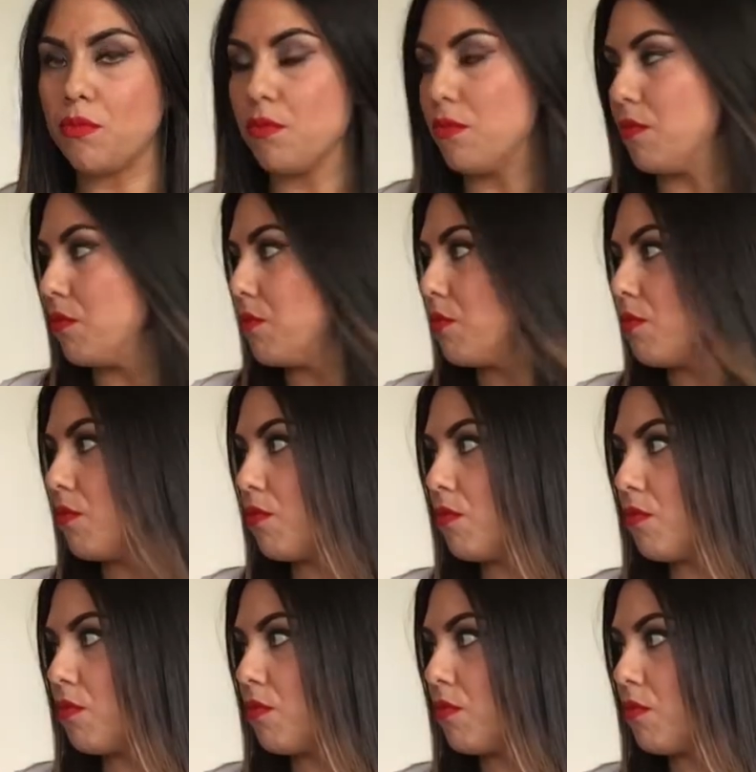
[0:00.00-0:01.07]

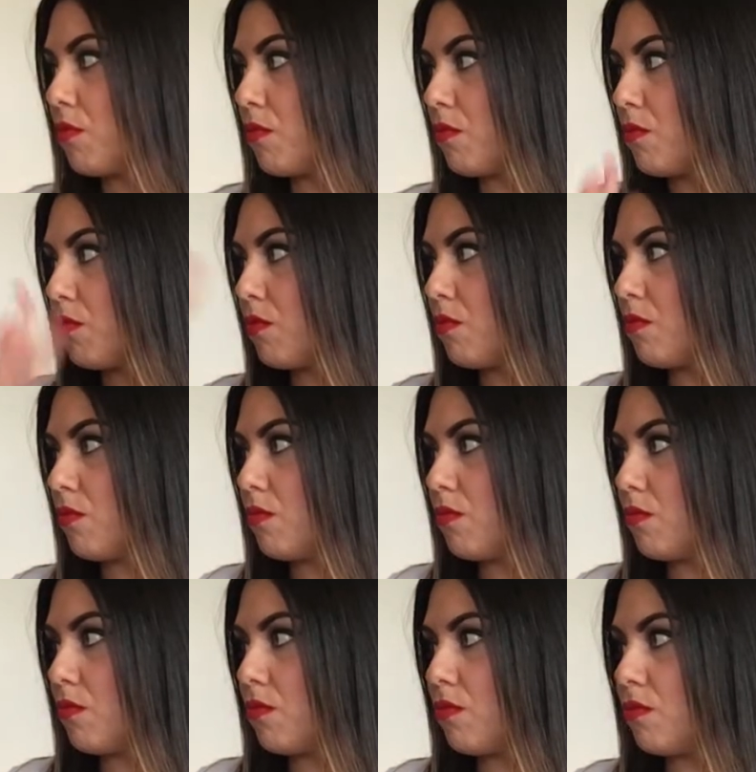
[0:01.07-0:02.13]

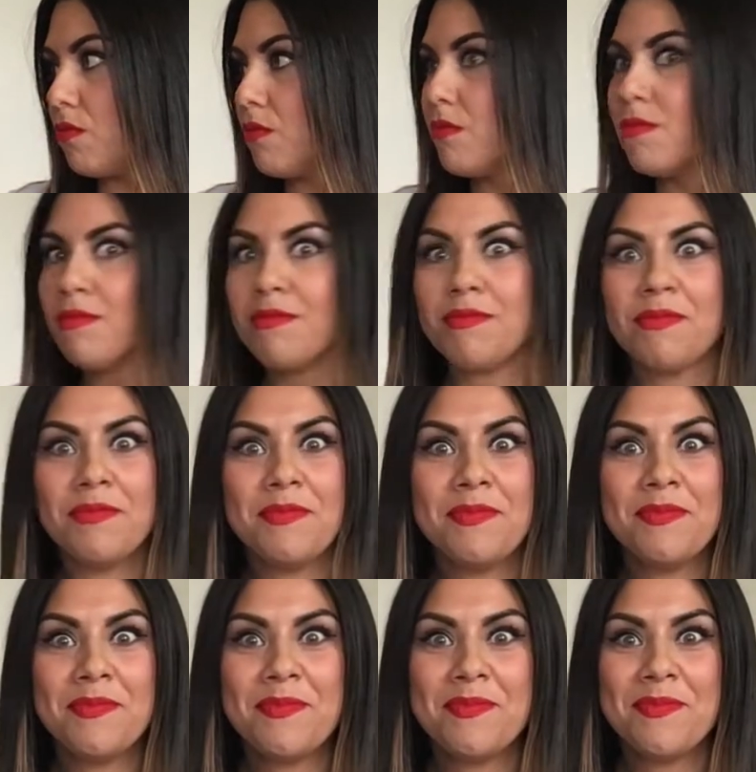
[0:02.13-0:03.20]

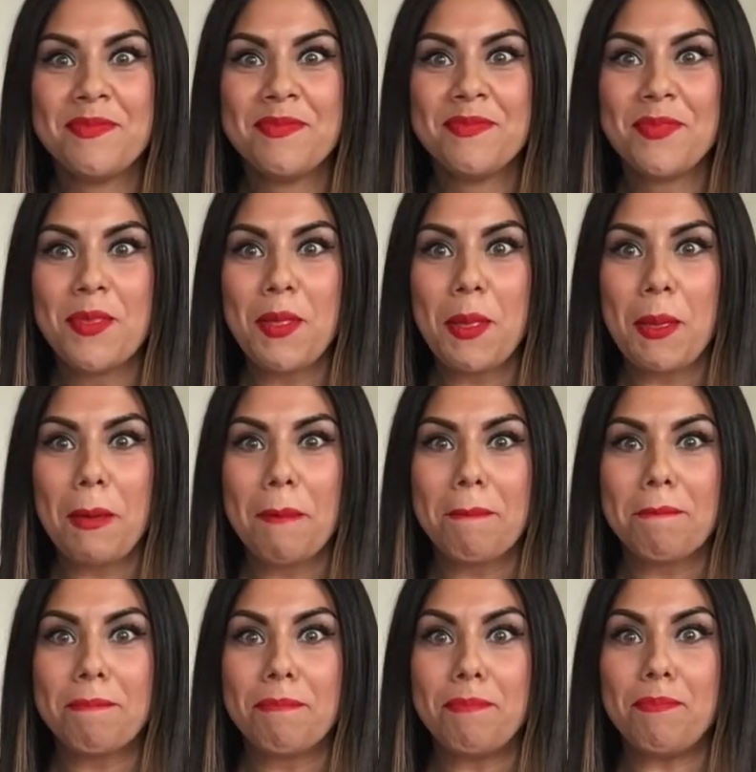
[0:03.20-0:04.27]

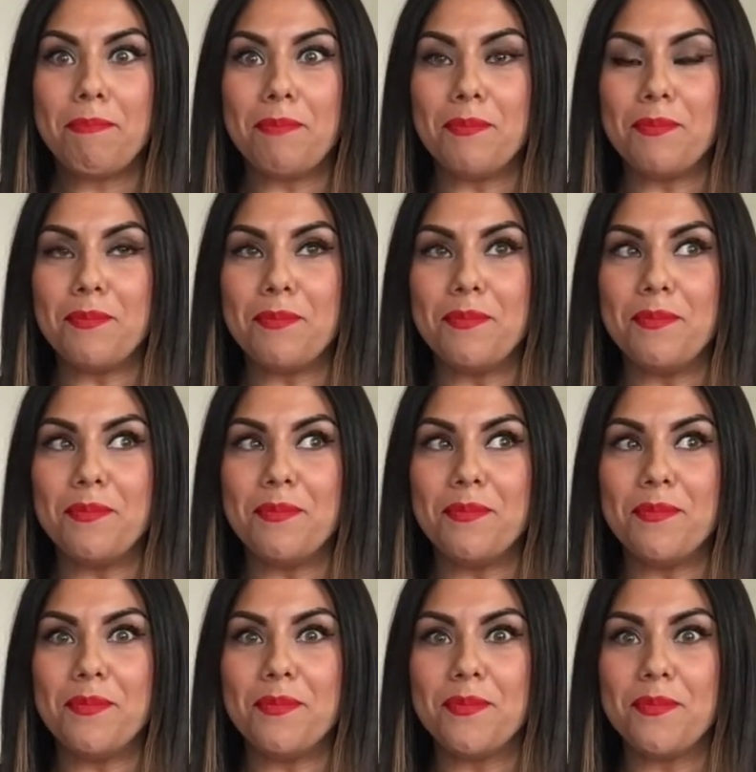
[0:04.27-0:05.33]

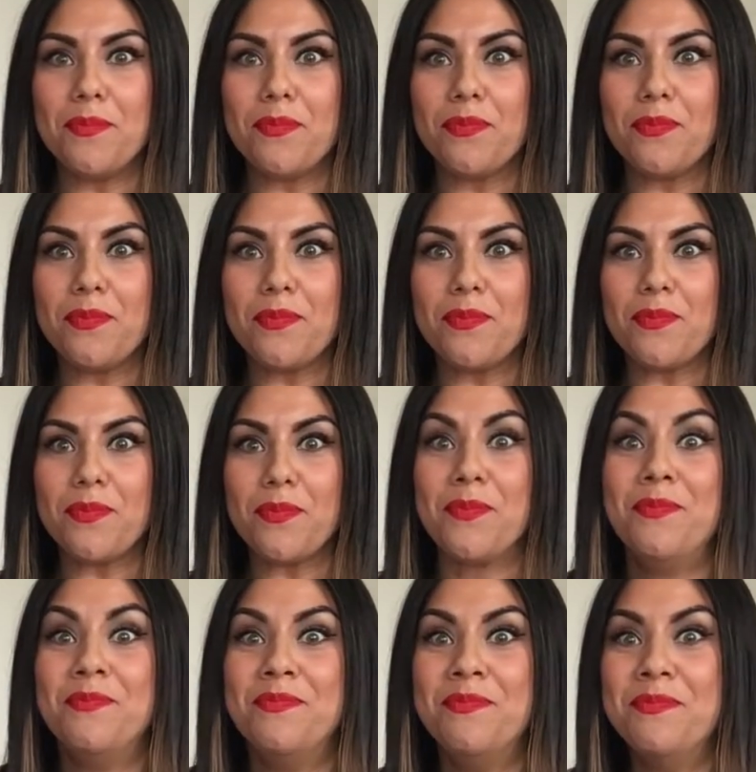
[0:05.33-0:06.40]

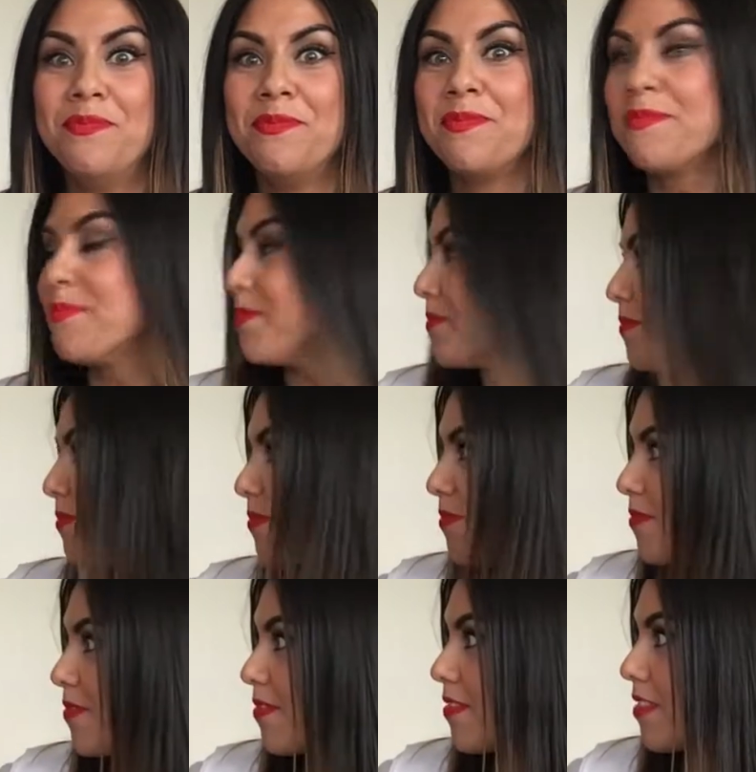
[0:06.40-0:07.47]

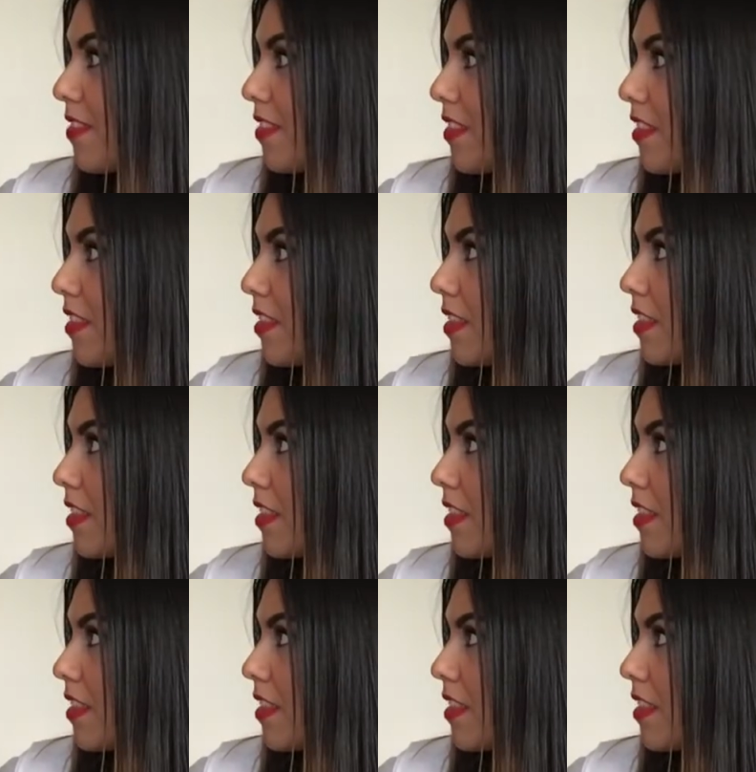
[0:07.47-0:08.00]
(not speaking)